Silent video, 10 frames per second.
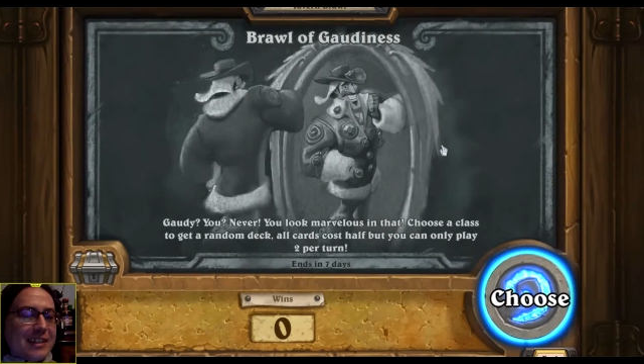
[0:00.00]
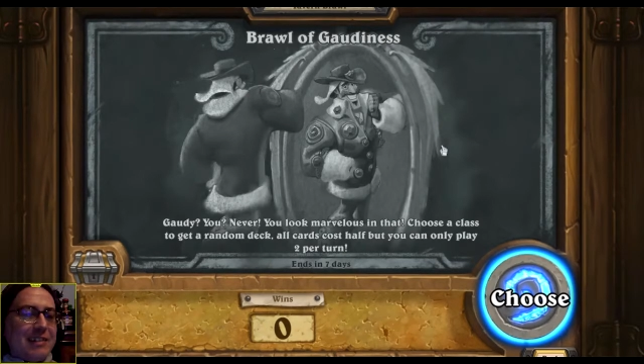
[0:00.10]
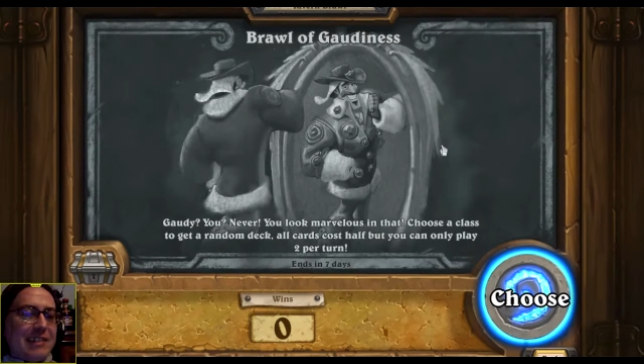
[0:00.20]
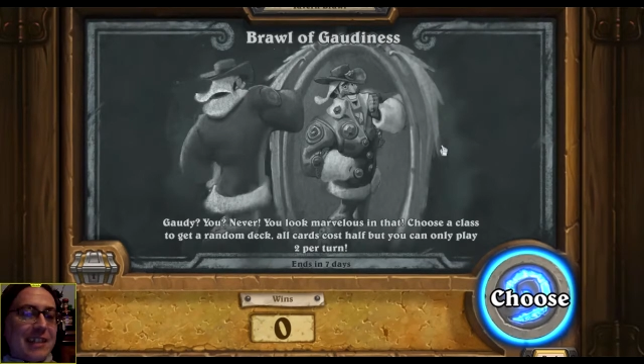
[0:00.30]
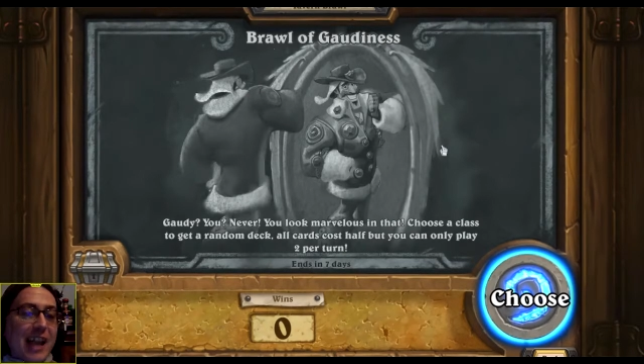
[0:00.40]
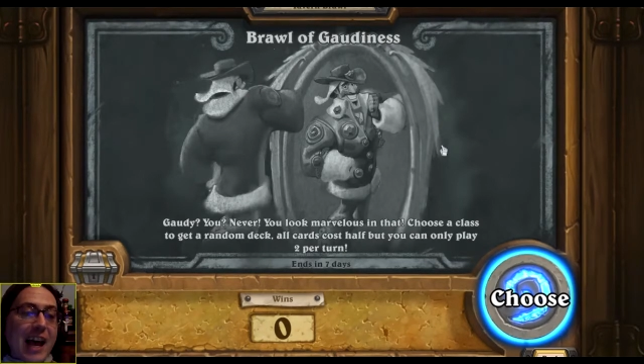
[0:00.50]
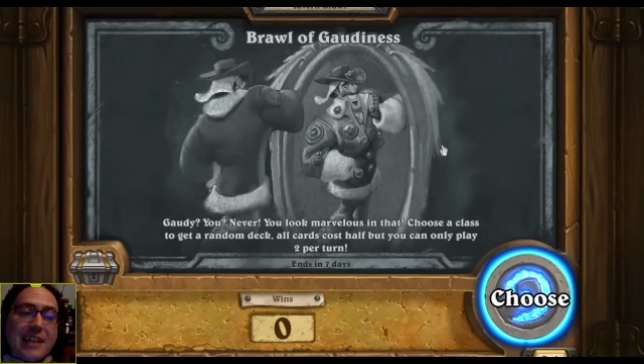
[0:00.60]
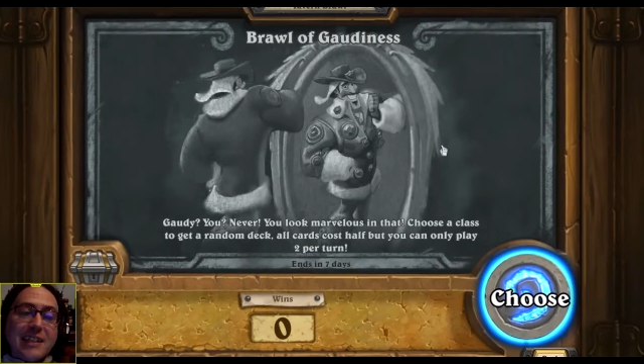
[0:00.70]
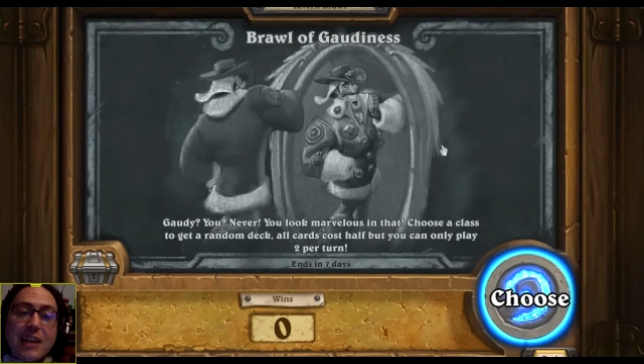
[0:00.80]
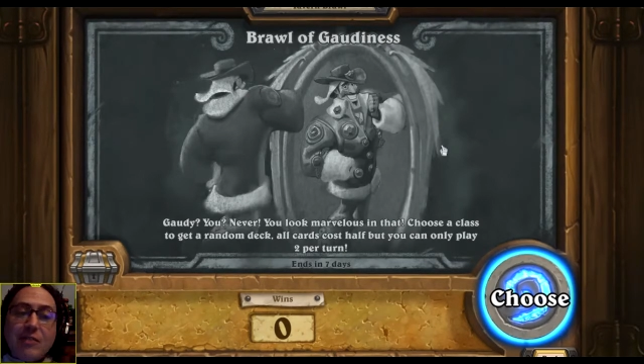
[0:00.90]
Choose a
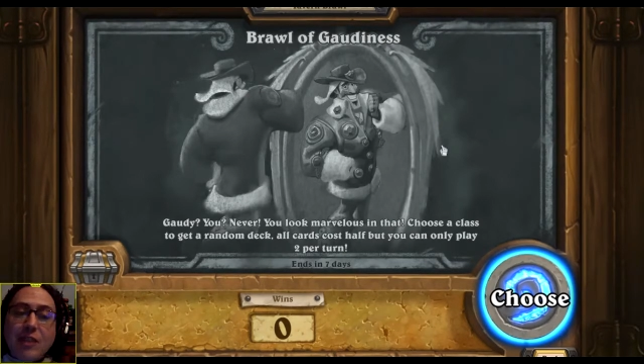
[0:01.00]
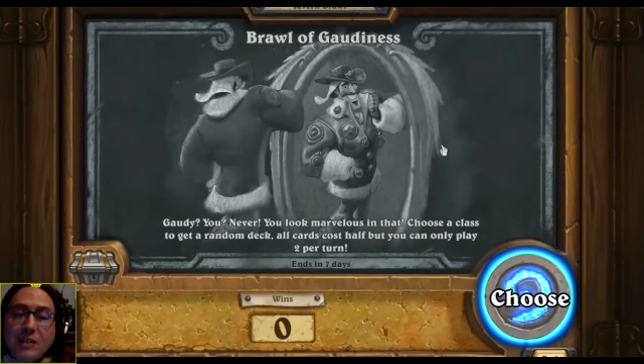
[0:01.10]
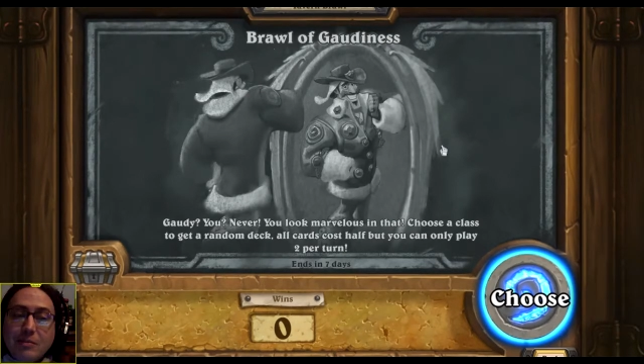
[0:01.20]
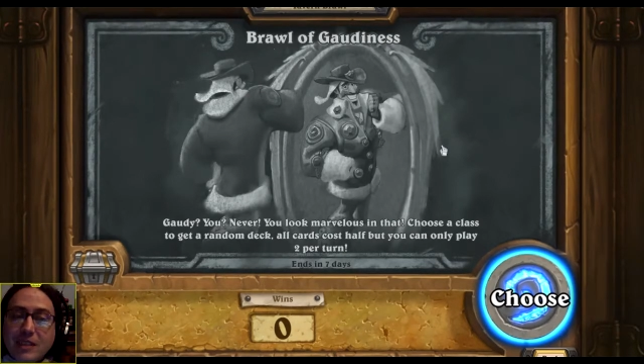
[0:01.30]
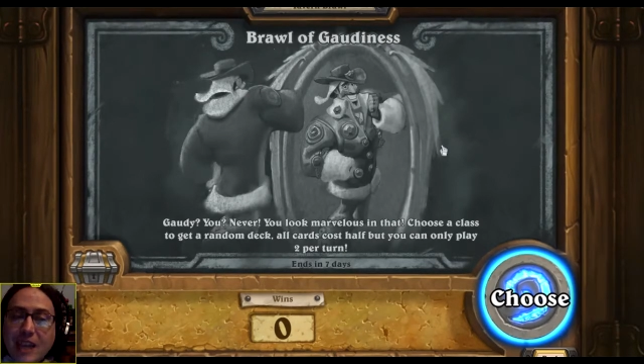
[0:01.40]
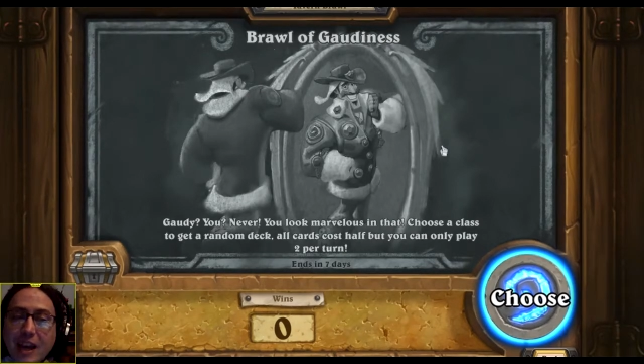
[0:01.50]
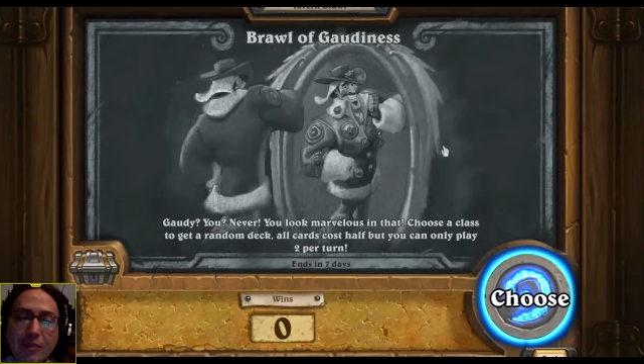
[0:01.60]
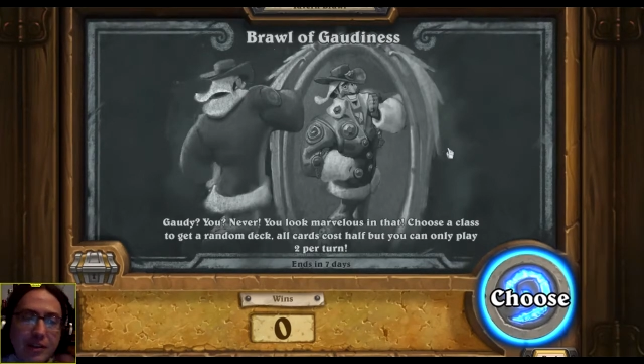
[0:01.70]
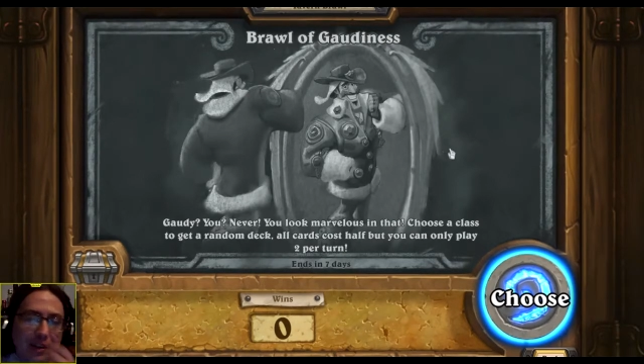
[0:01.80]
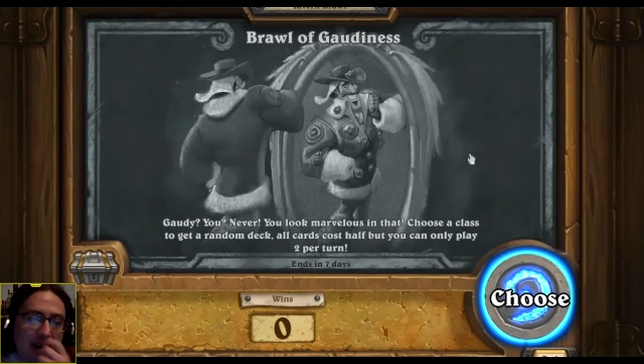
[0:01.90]
class and get a random deck.
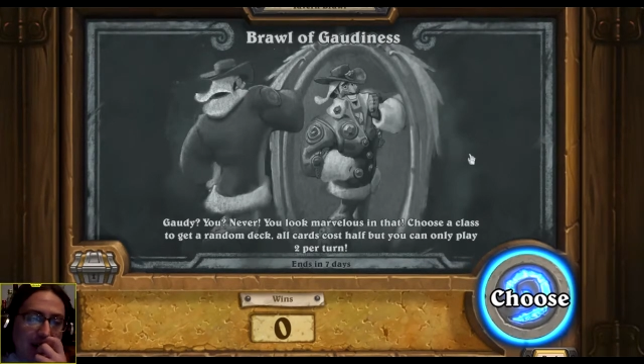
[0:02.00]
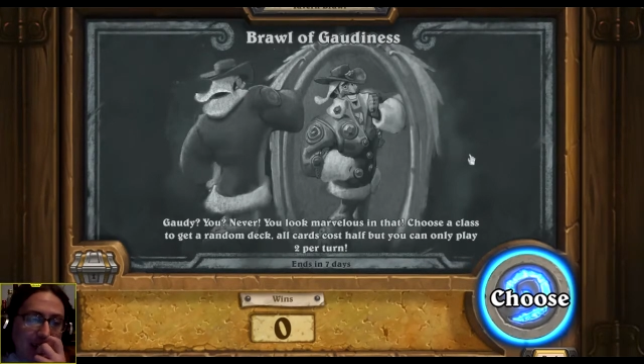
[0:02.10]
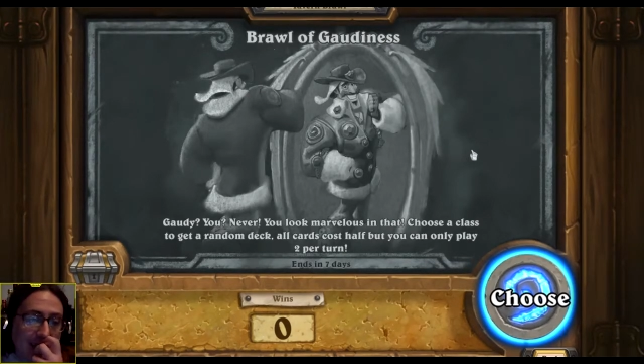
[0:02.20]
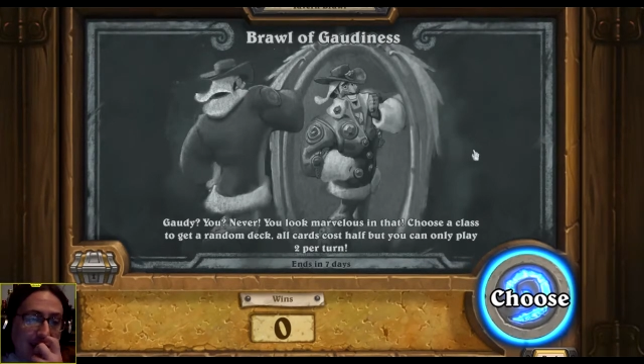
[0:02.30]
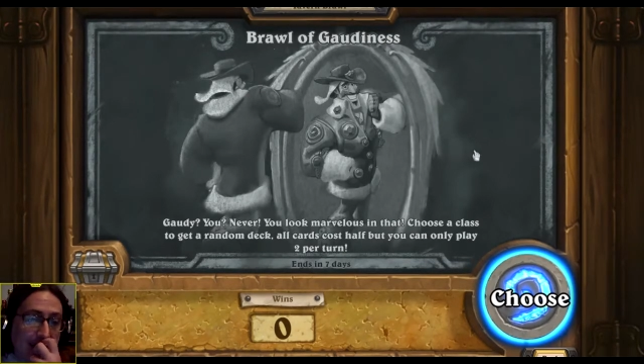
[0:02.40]
All your cost